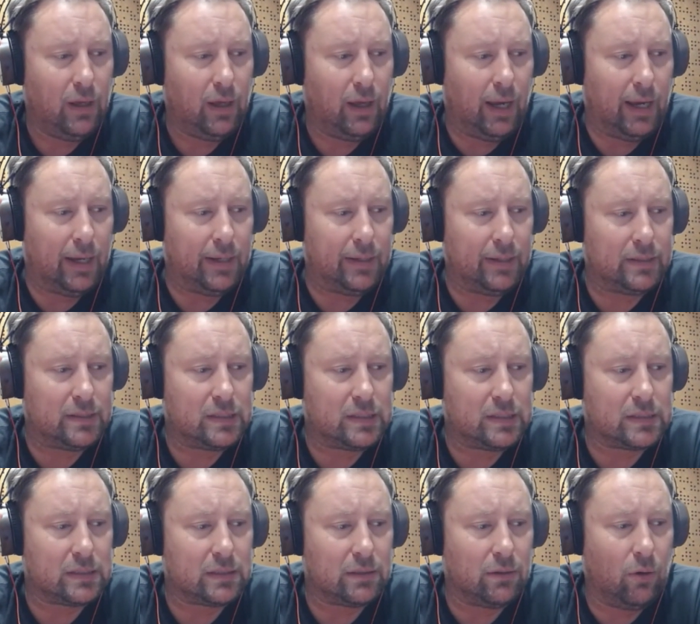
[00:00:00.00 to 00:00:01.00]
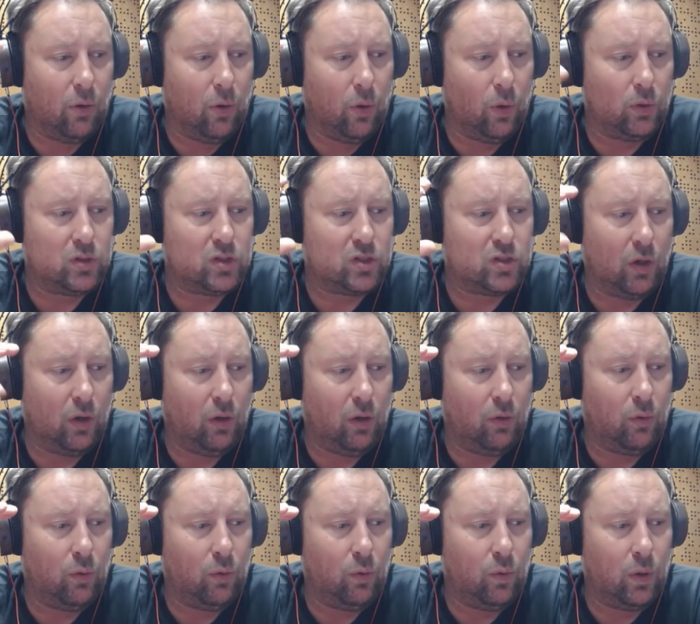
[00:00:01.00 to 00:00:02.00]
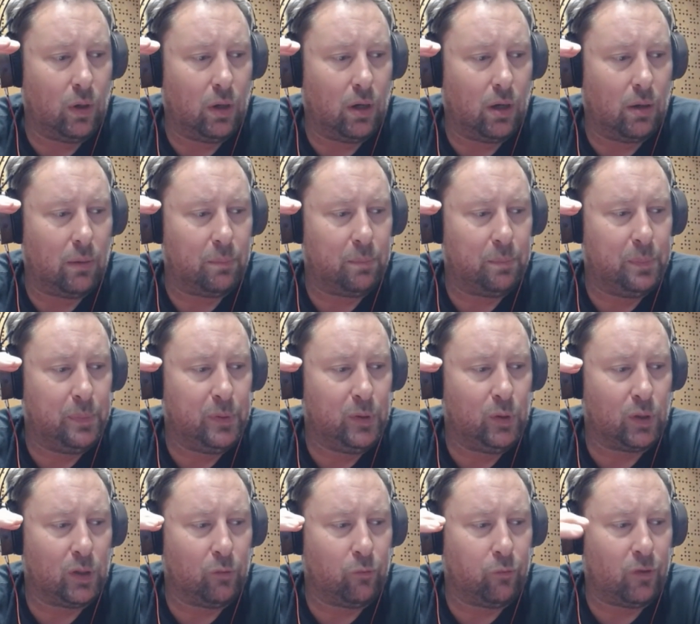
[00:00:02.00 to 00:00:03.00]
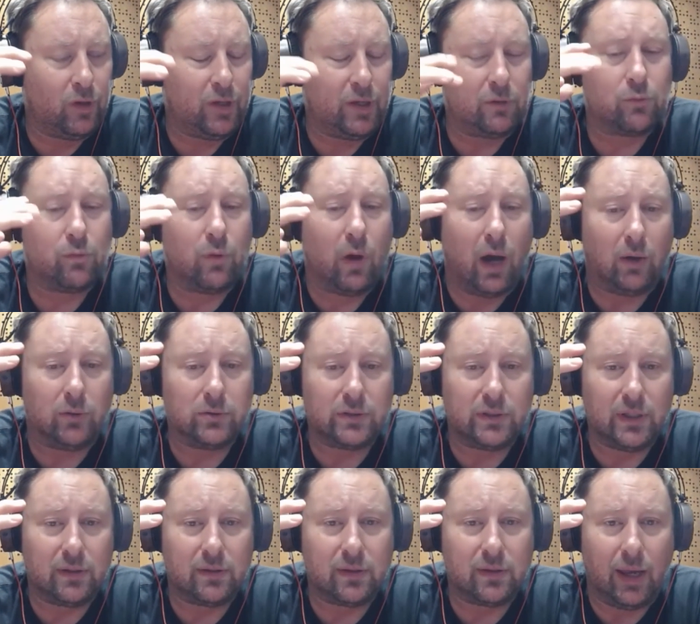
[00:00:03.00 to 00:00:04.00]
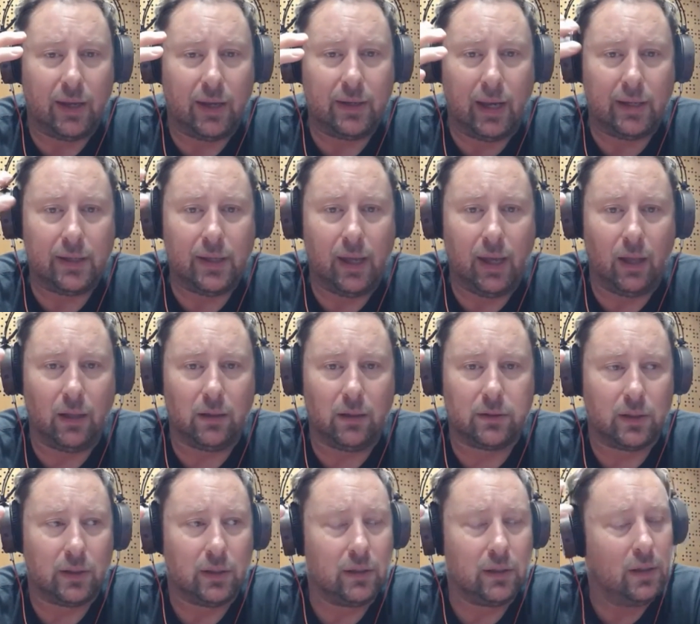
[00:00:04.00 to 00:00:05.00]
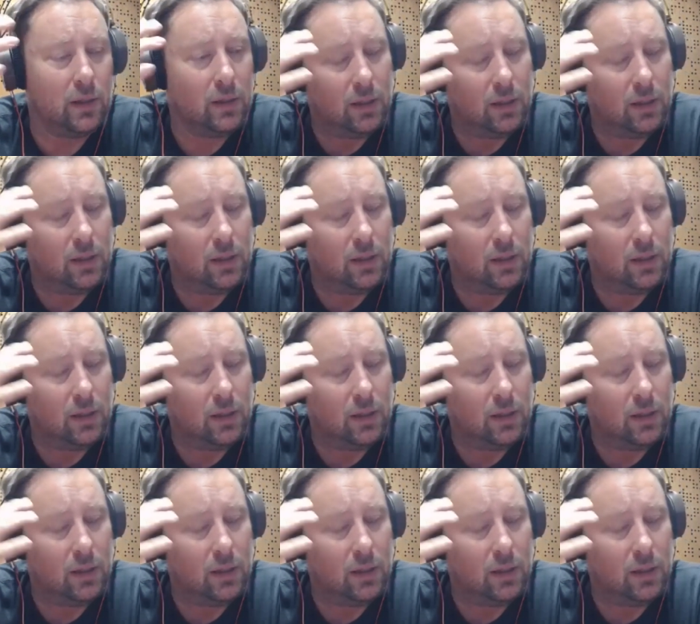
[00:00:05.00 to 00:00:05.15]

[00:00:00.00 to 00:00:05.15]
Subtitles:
and it's also beautifully rounded and healthy,